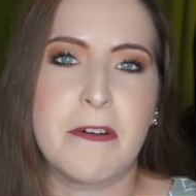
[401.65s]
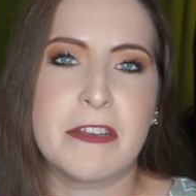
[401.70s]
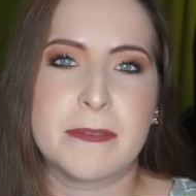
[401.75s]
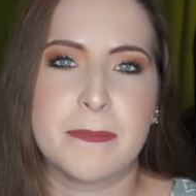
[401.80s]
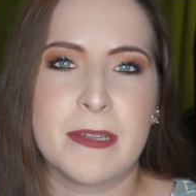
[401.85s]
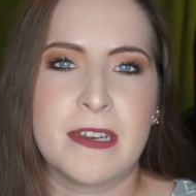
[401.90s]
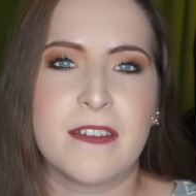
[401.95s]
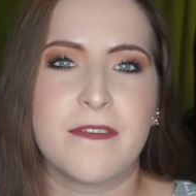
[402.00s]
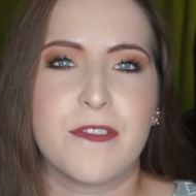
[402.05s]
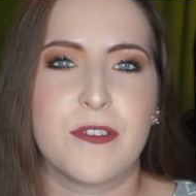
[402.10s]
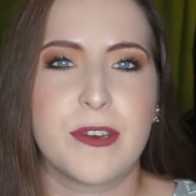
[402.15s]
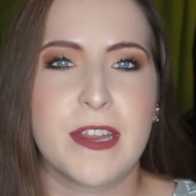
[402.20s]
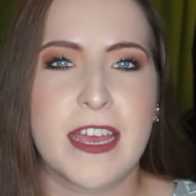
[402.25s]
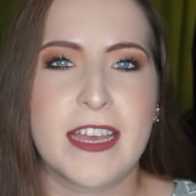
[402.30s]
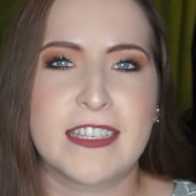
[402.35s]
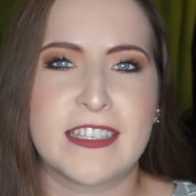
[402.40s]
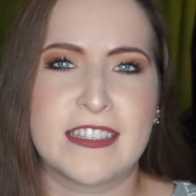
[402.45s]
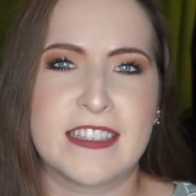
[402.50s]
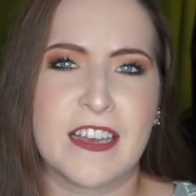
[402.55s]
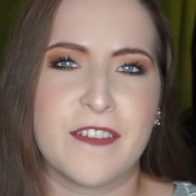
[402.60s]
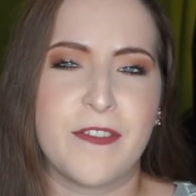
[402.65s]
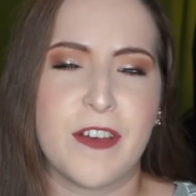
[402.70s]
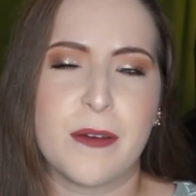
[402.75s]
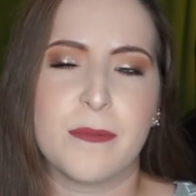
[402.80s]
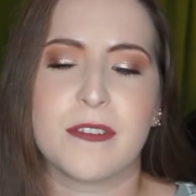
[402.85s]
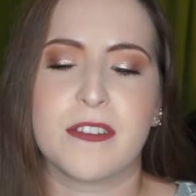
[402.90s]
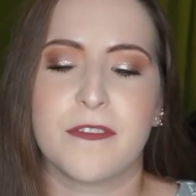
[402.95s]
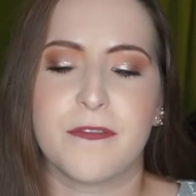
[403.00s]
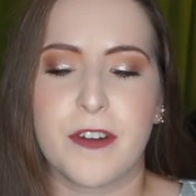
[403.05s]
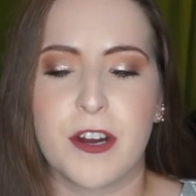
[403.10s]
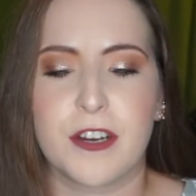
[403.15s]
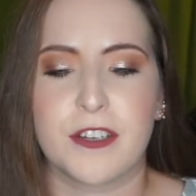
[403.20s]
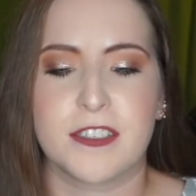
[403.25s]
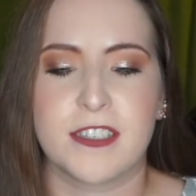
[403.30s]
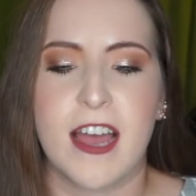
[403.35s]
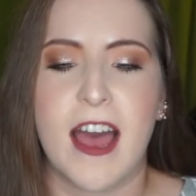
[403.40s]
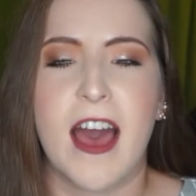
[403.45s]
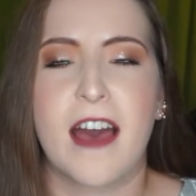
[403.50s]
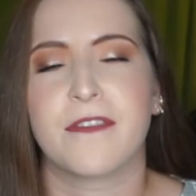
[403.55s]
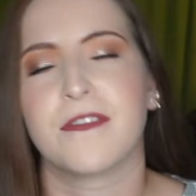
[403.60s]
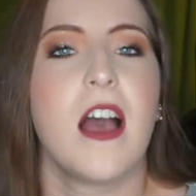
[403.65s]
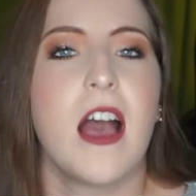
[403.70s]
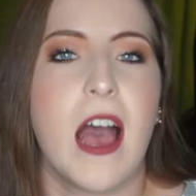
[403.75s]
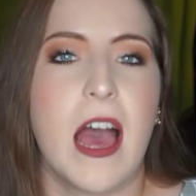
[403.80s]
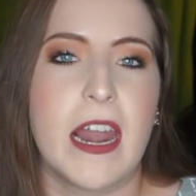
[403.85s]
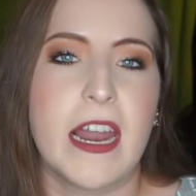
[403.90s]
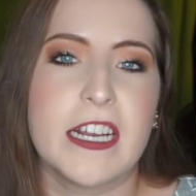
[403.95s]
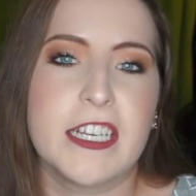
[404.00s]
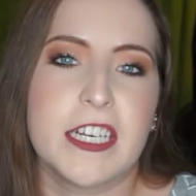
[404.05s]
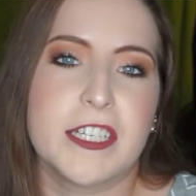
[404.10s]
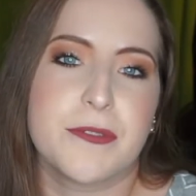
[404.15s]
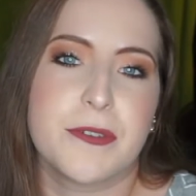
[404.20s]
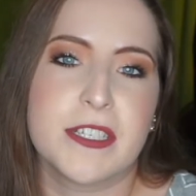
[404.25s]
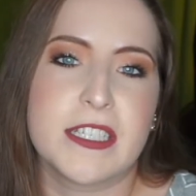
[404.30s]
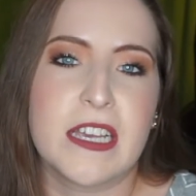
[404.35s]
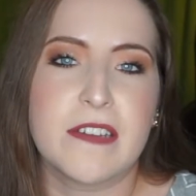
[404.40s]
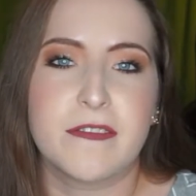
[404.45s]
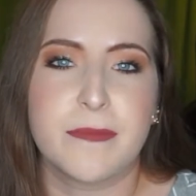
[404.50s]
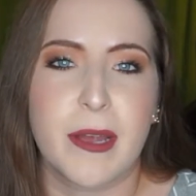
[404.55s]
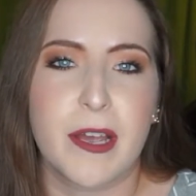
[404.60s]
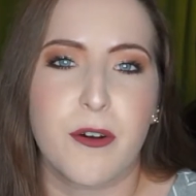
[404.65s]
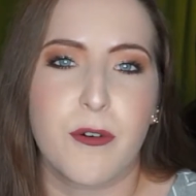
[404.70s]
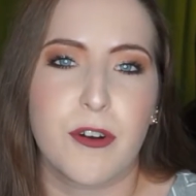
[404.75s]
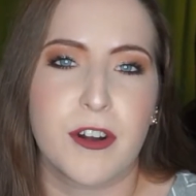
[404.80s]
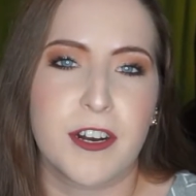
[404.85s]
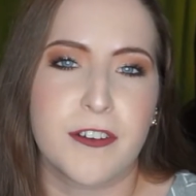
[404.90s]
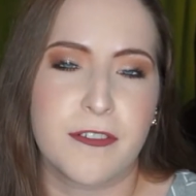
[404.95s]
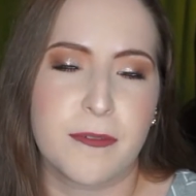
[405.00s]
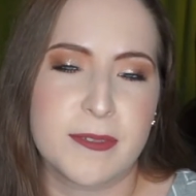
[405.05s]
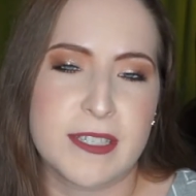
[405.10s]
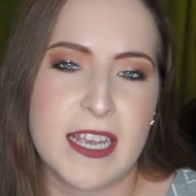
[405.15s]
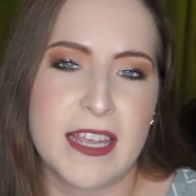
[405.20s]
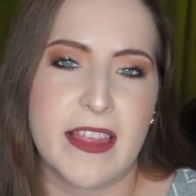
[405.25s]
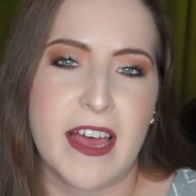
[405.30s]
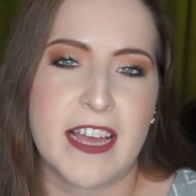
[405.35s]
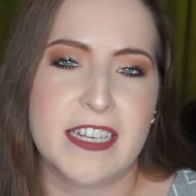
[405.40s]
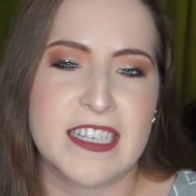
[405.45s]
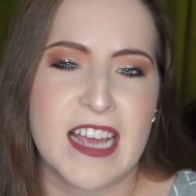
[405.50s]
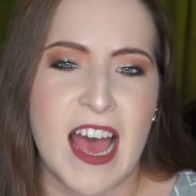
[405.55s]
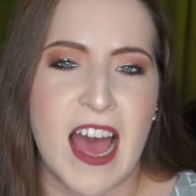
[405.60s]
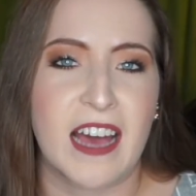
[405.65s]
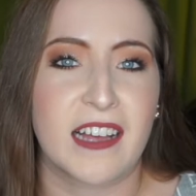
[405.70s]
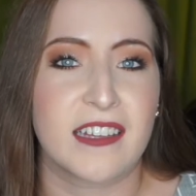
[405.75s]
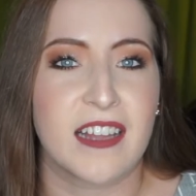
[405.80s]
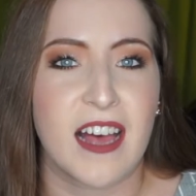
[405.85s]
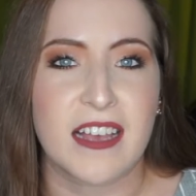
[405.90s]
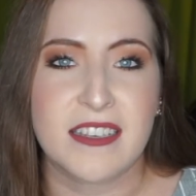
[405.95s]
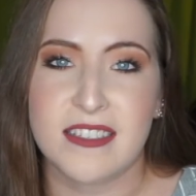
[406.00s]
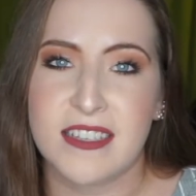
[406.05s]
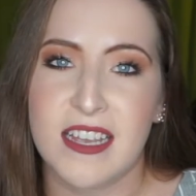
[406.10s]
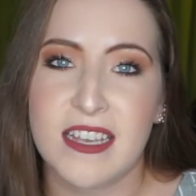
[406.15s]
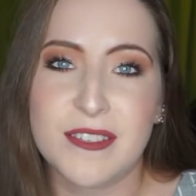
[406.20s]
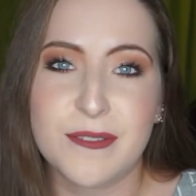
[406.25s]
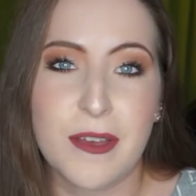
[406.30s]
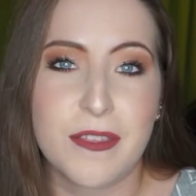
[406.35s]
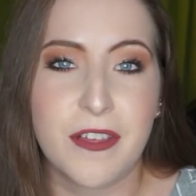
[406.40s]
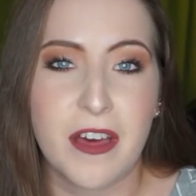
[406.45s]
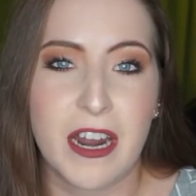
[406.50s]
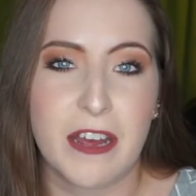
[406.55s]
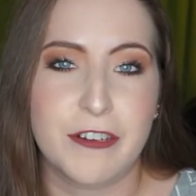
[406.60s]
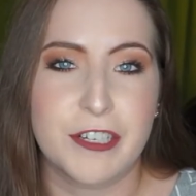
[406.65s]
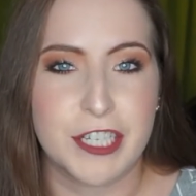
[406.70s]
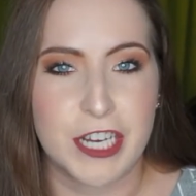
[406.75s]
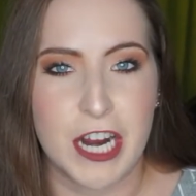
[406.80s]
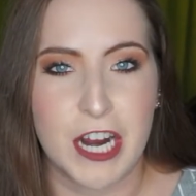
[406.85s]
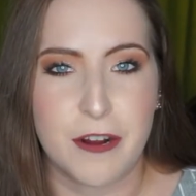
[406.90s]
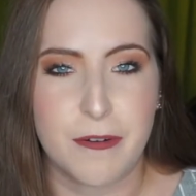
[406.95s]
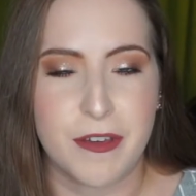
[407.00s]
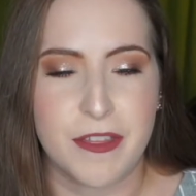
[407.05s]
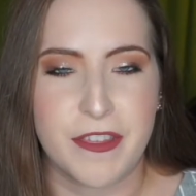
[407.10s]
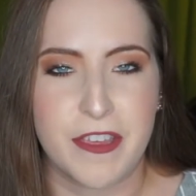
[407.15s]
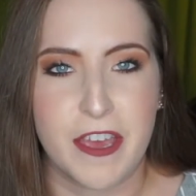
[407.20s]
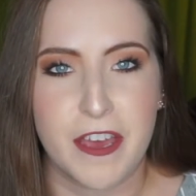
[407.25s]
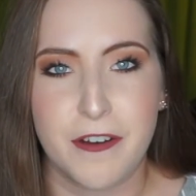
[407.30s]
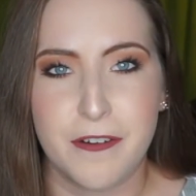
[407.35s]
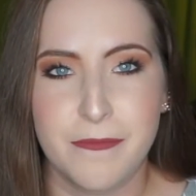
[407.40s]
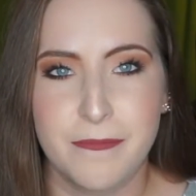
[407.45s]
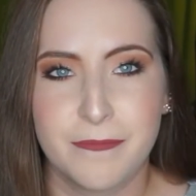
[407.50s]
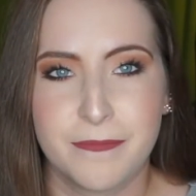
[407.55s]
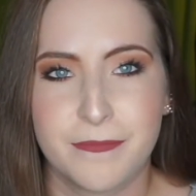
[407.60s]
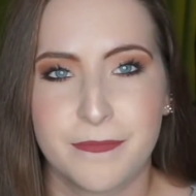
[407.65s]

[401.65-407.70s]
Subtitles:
It's been a few days since I filmed the first half, and I just received my order from Stateline tack last night, so I thought I would share it with you.